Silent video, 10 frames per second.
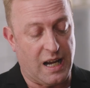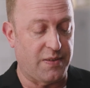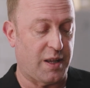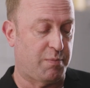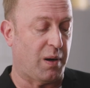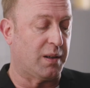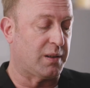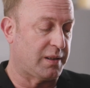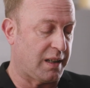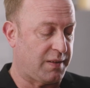and they
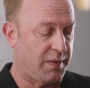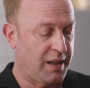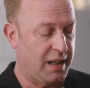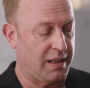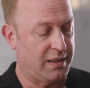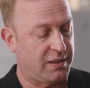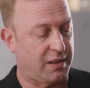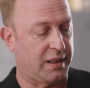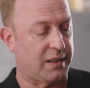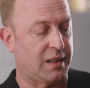bottled it in these
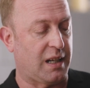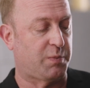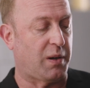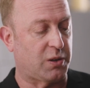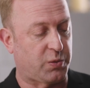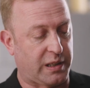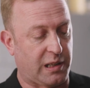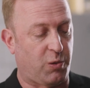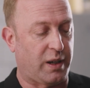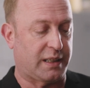clear glass bottles with
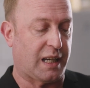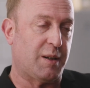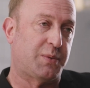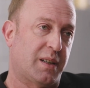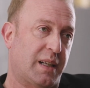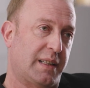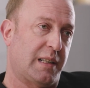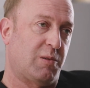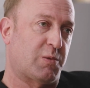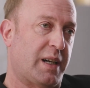little white caps and
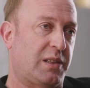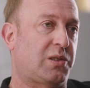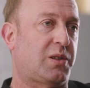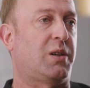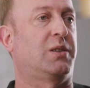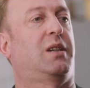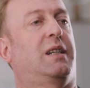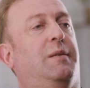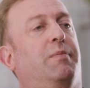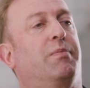little red stars on it.